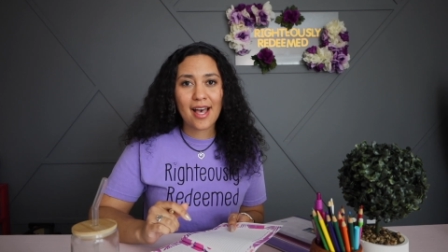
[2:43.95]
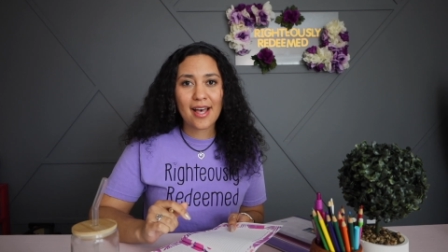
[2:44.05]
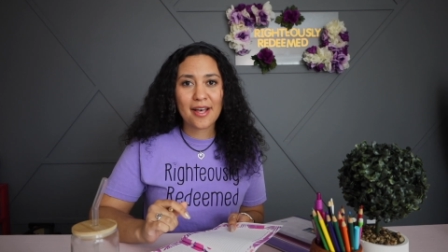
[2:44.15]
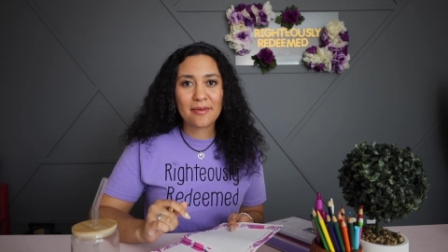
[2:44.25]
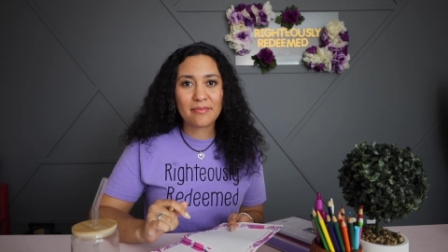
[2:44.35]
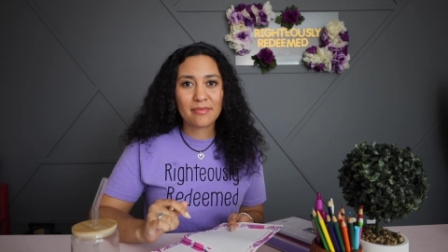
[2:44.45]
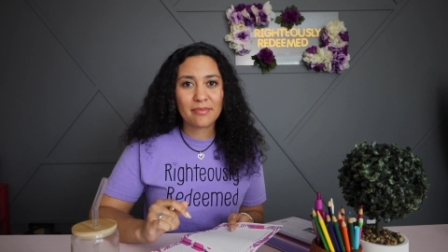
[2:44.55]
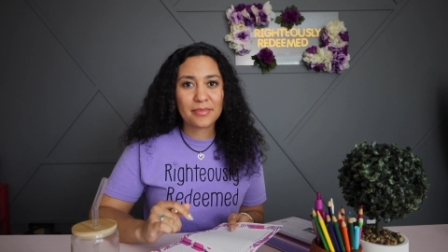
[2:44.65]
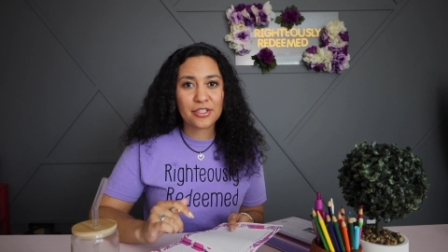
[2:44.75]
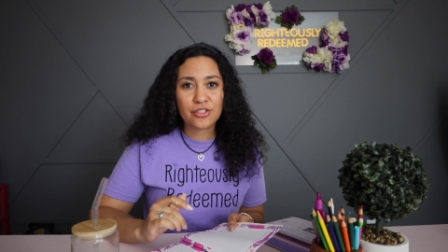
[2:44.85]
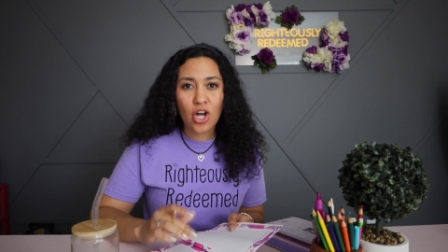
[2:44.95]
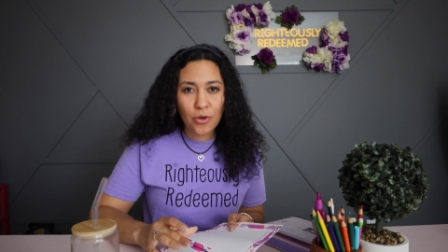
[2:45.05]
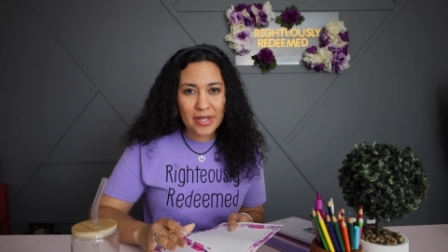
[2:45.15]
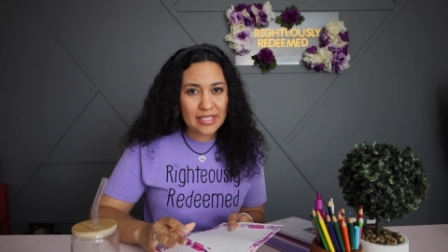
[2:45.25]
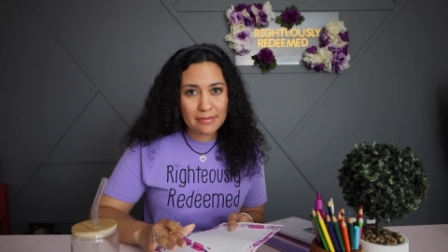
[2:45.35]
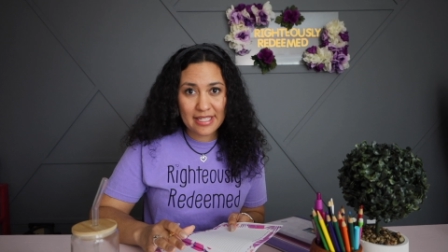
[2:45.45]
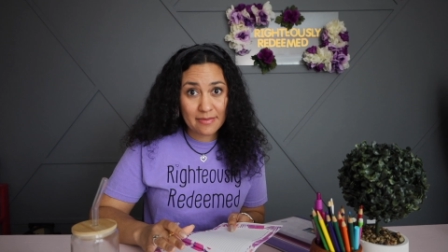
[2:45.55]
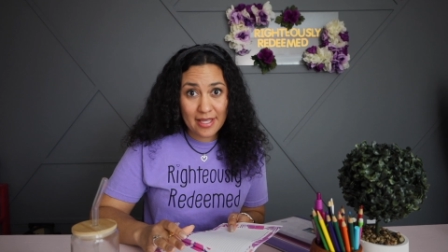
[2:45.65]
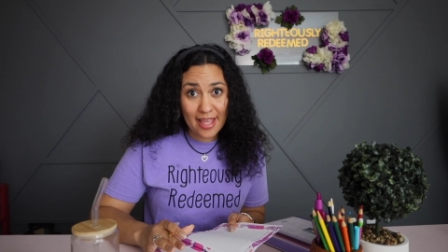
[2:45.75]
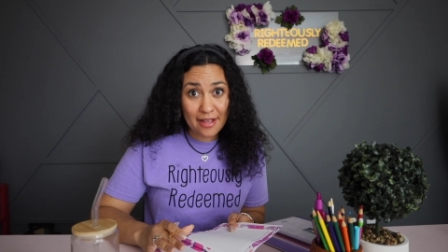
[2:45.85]
um, but there's always something to
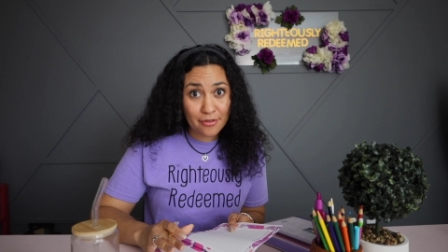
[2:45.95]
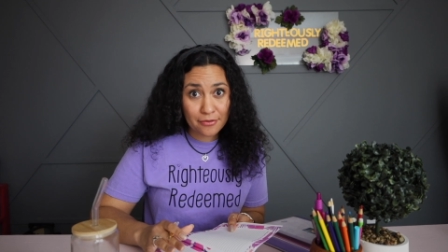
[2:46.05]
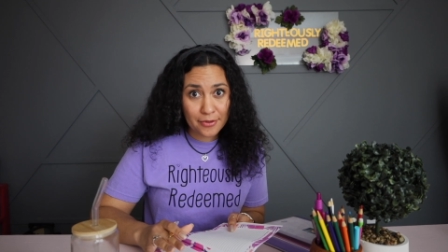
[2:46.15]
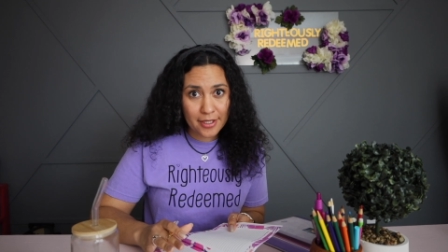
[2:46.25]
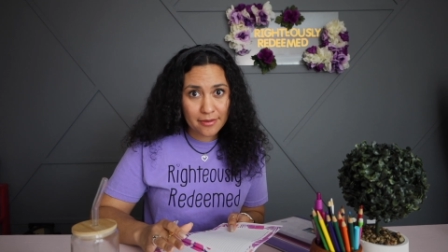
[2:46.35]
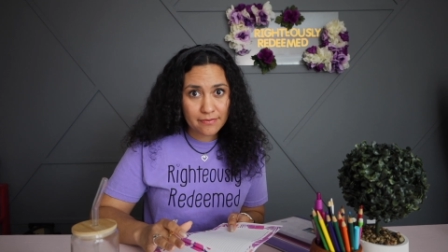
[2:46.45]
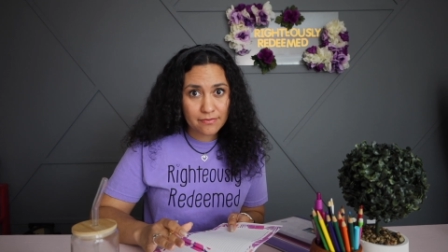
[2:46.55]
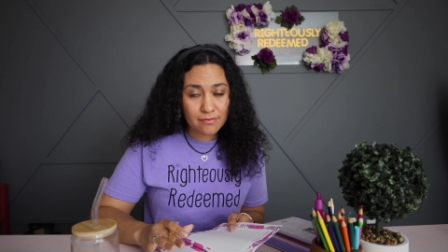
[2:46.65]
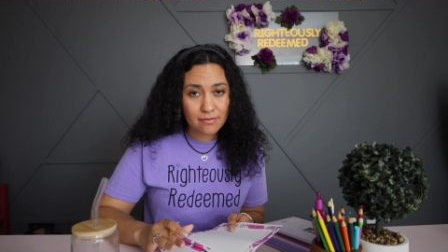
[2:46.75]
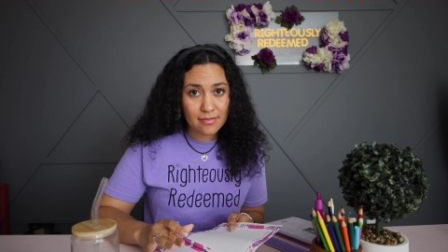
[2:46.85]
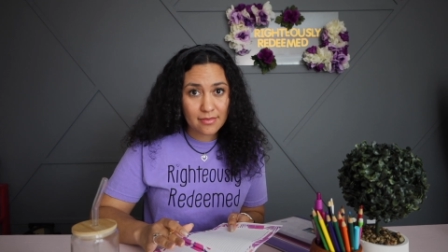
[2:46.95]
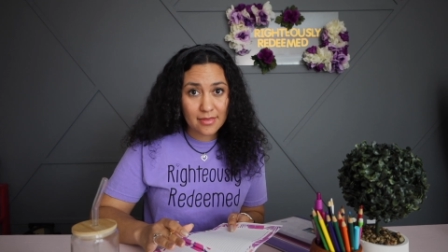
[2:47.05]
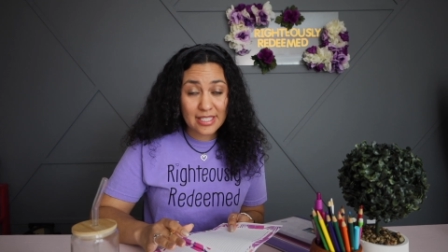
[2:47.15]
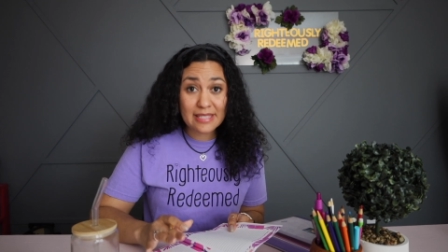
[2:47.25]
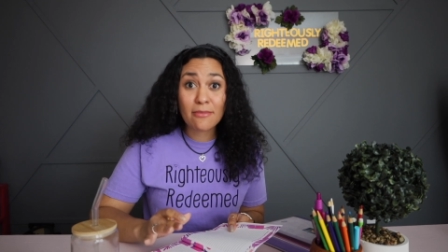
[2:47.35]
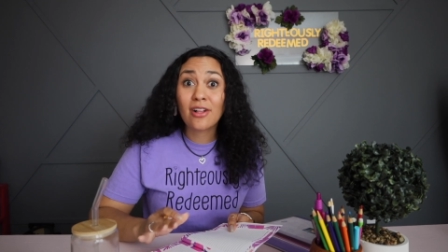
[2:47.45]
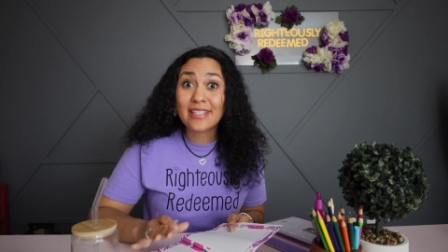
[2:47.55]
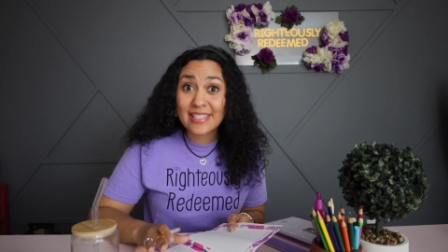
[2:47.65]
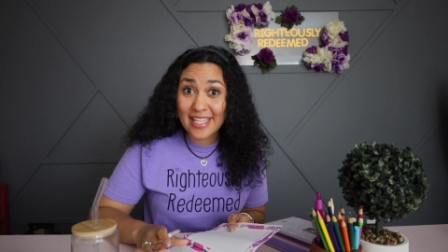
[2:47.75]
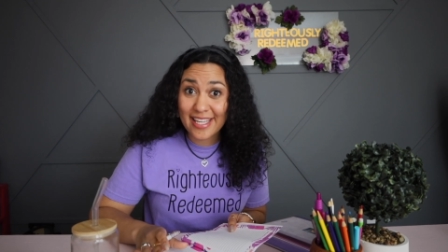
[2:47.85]
be thankful for the
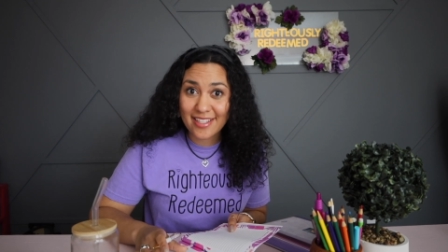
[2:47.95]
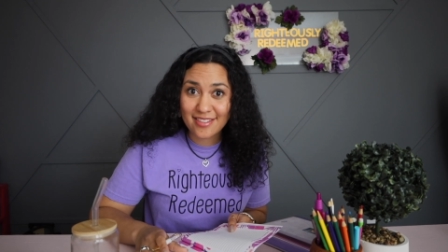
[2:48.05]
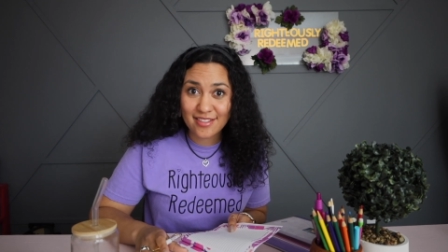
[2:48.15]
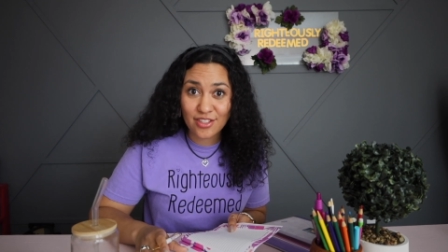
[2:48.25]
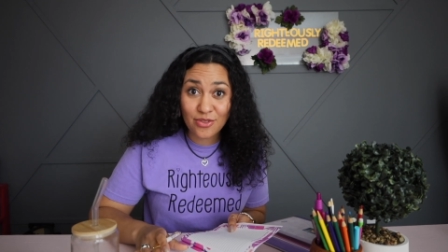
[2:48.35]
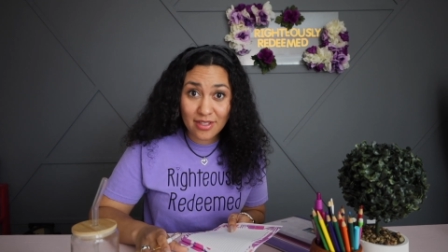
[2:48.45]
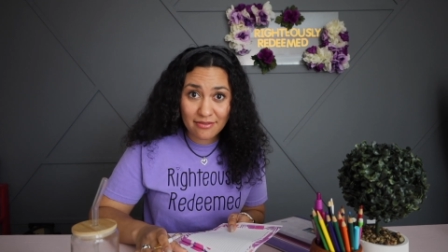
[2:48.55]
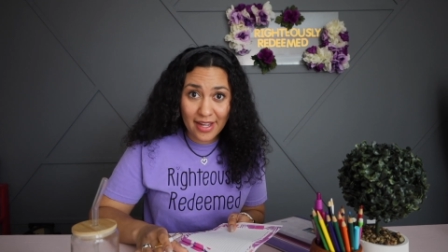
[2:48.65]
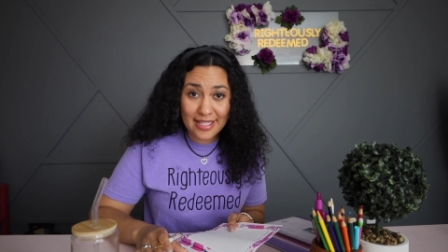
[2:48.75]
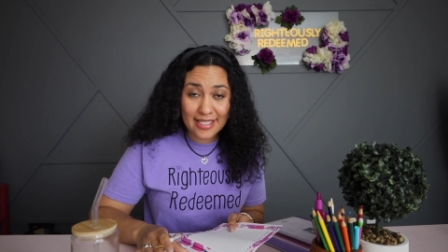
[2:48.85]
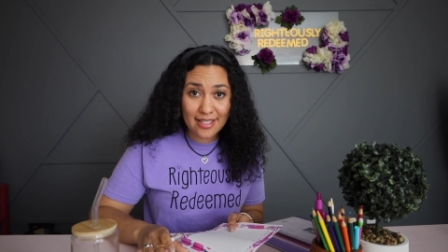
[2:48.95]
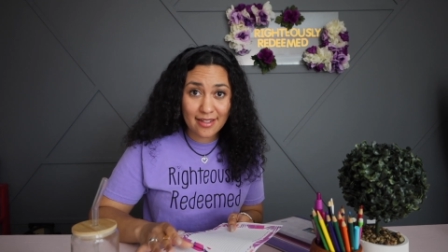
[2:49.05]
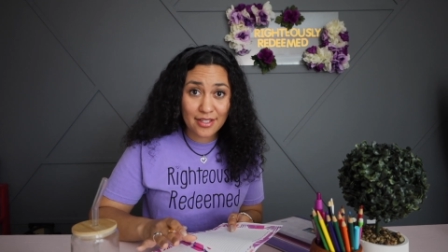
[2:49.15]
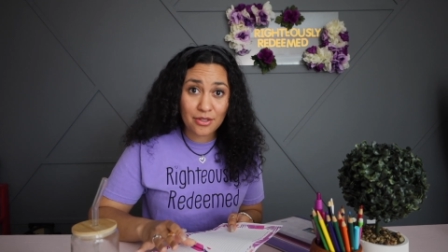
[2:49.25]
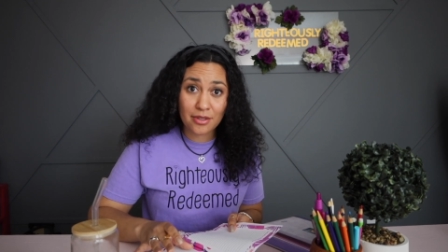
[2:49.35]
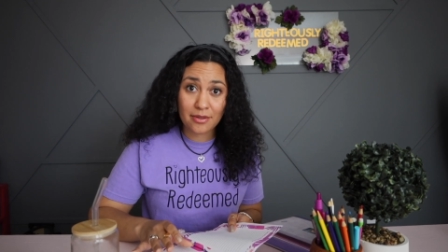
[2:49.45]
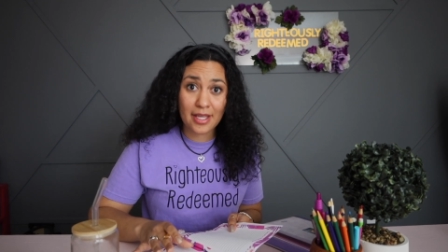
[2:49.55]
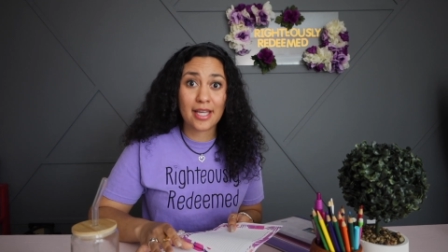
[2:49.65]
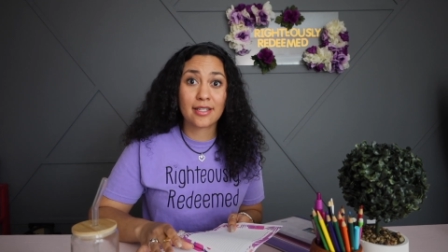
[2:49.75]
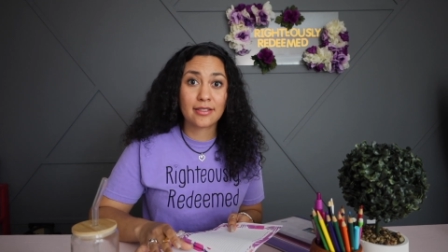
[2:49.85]
smallest thing. You can find it. I know you
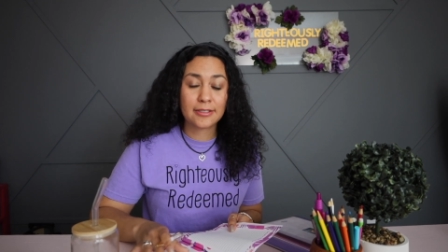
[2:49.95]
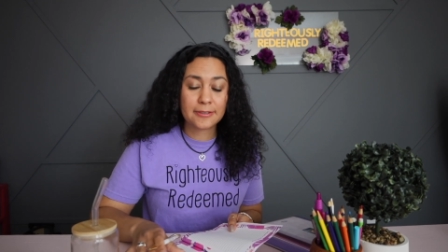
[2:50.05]
can.